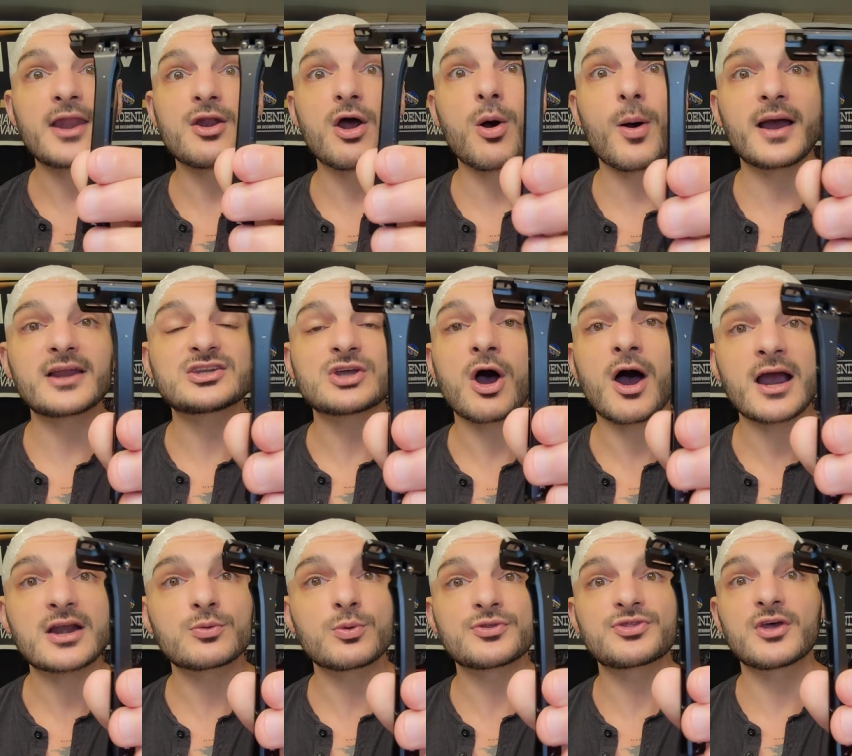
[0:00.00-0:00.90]
know I
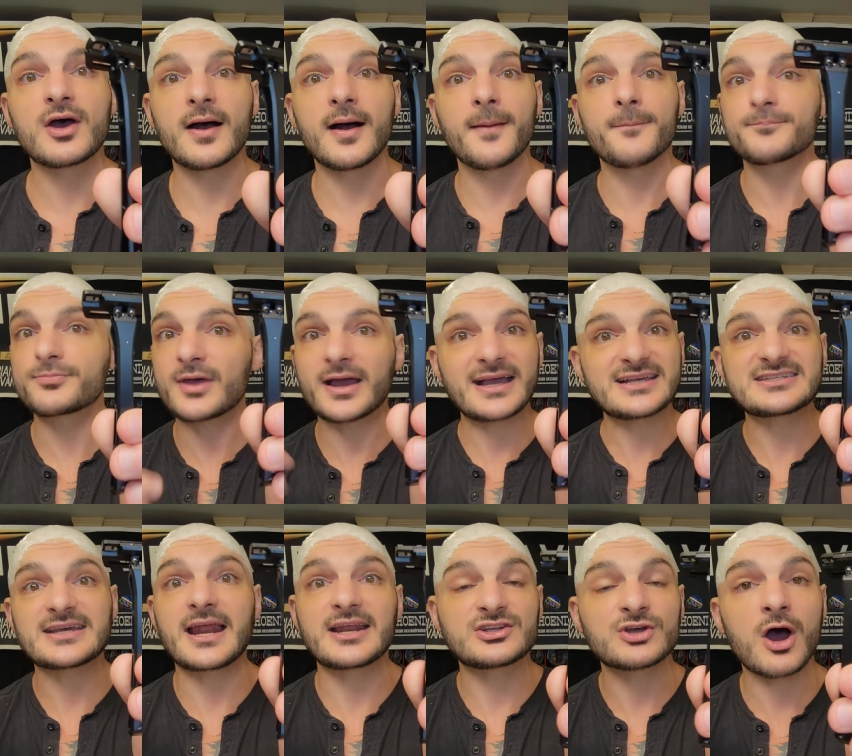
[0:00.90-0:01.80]
talked with, um, like I
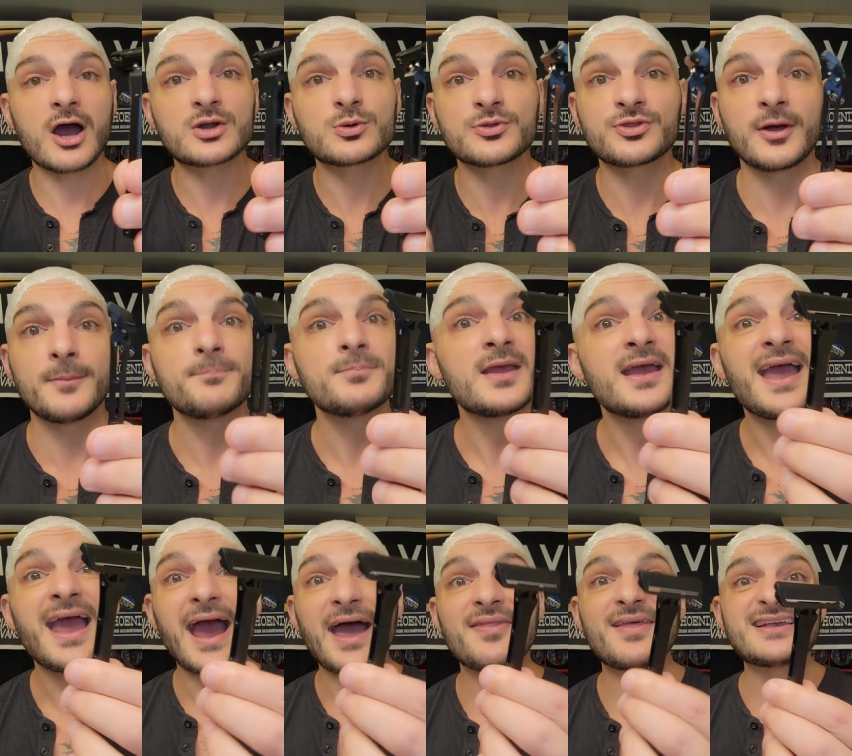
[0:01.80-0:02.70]
said, I talked with them,
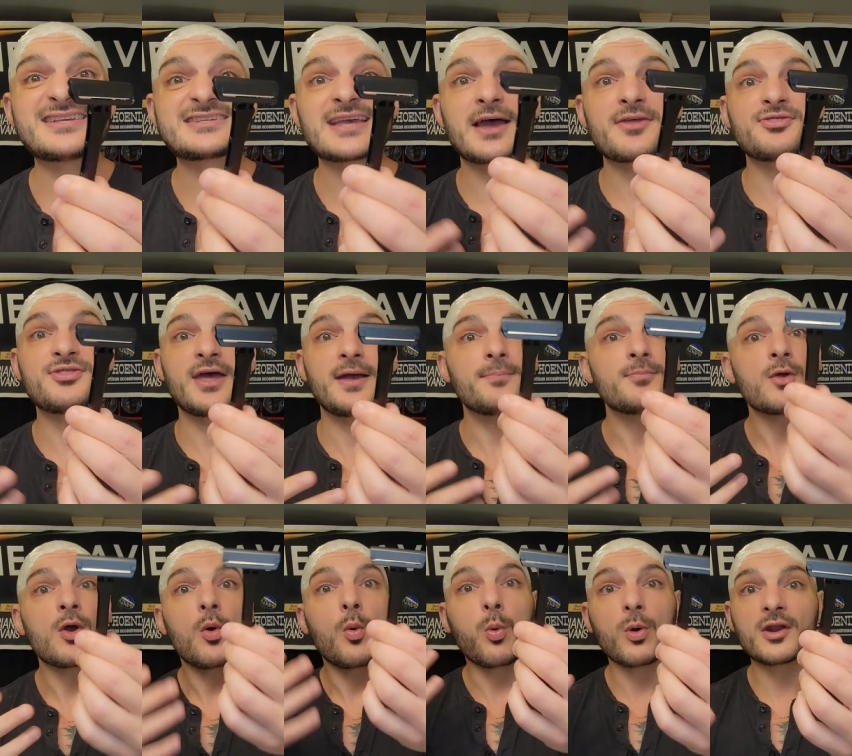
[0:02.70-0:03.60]
and they said that
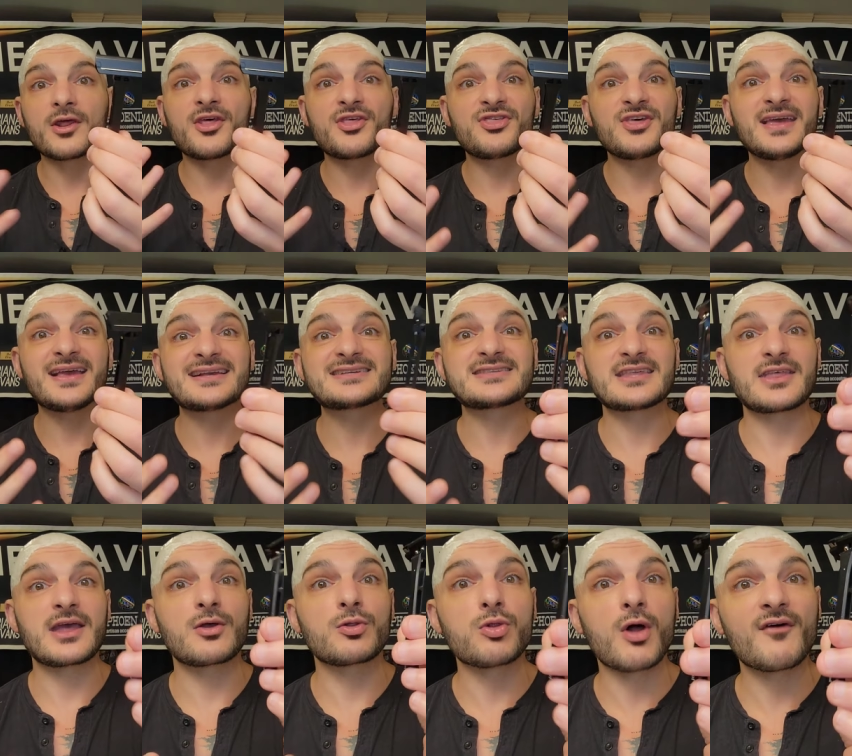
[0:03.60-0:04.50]
one of the things that
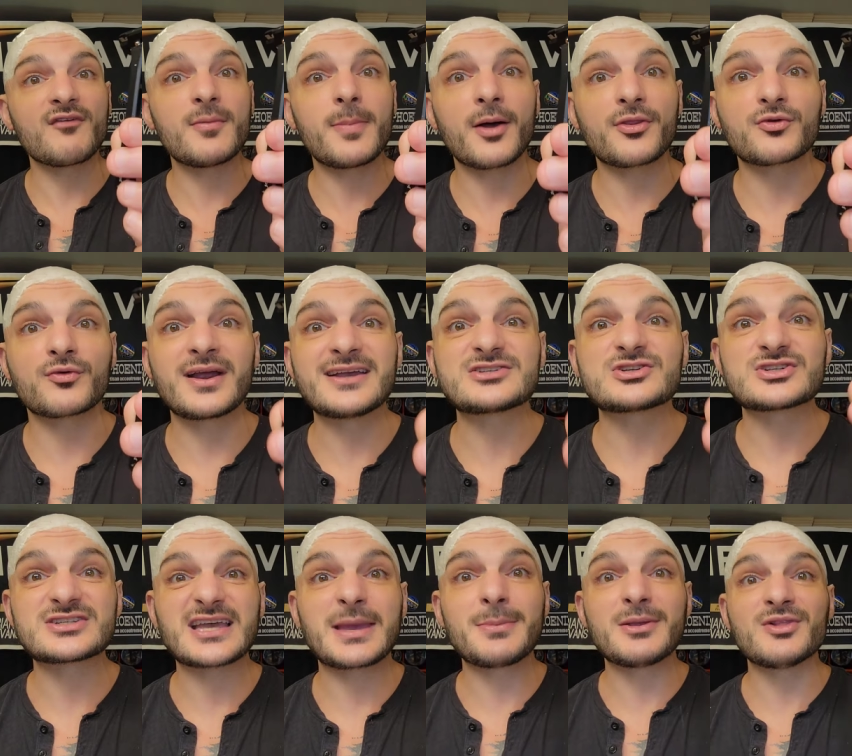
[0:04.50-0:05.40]
they love about the razors is
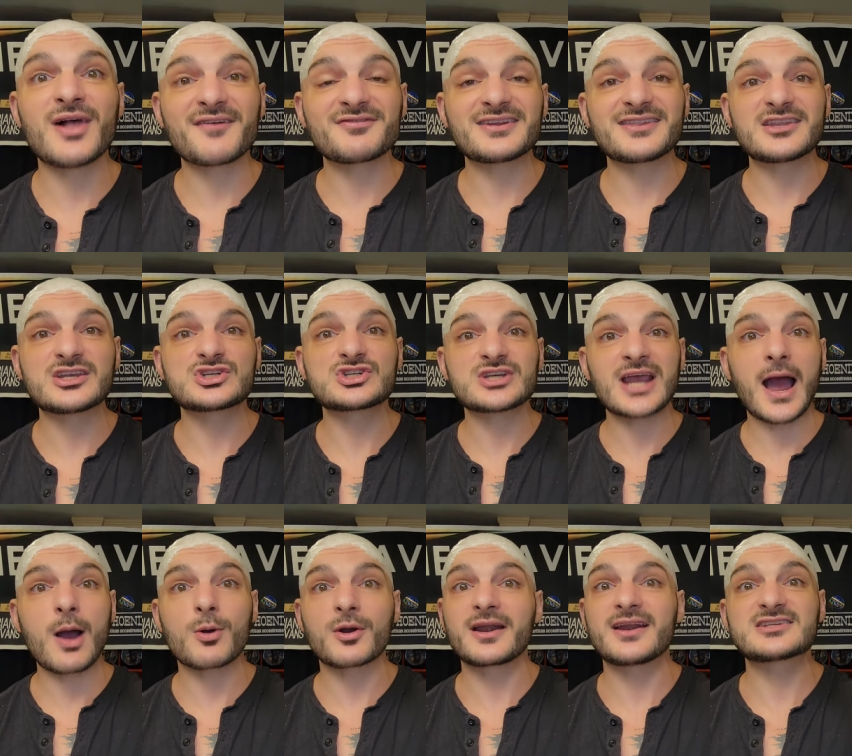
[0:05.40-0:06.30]
it can be left in the
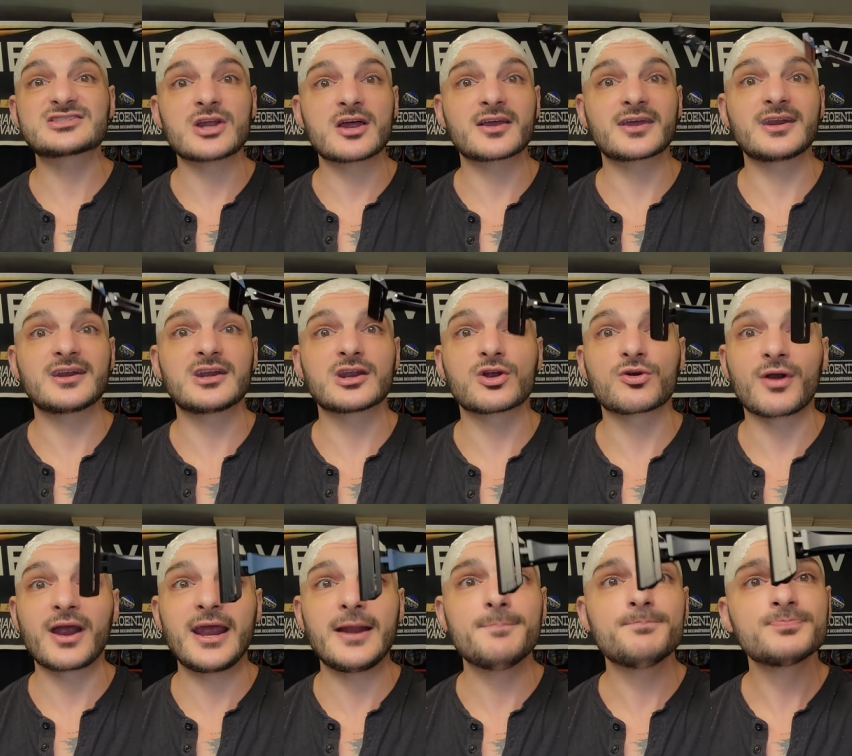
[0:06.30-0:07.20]
shower and it's not gonna
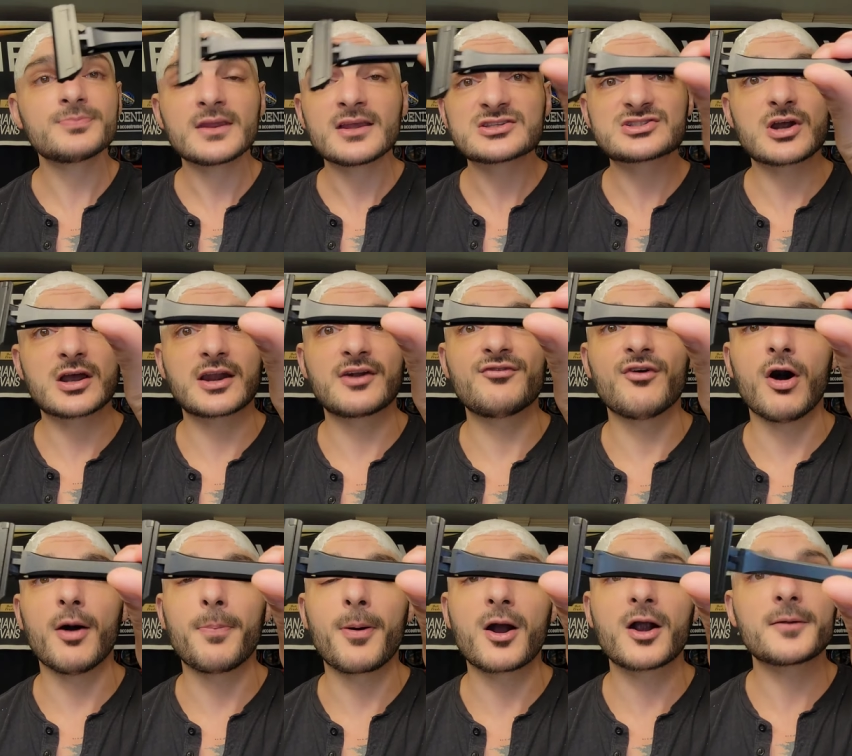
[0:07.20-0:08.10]
degrade, it's not gonna fall
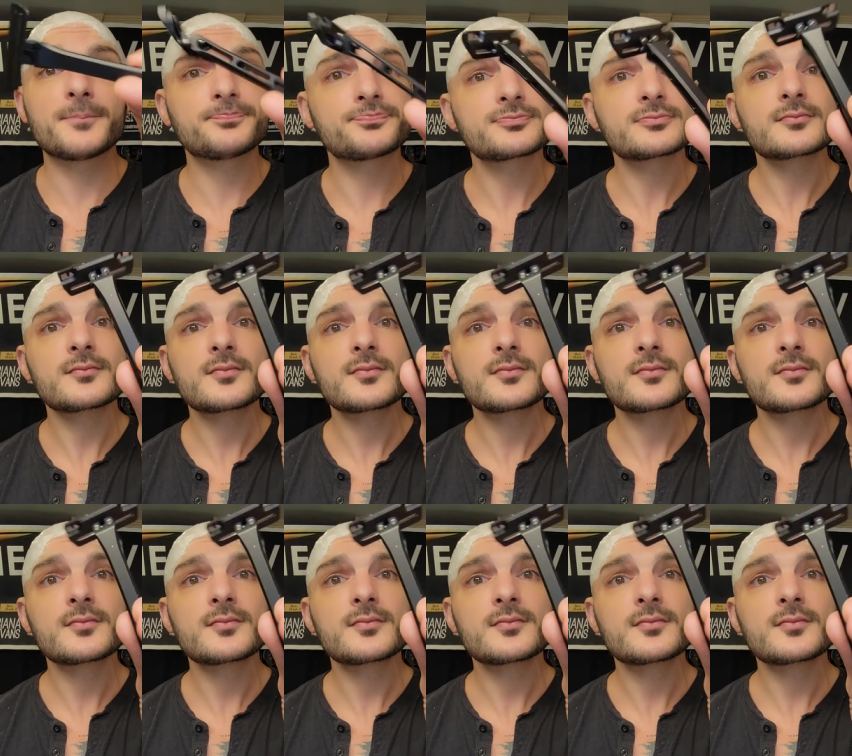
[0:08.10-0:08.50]
apart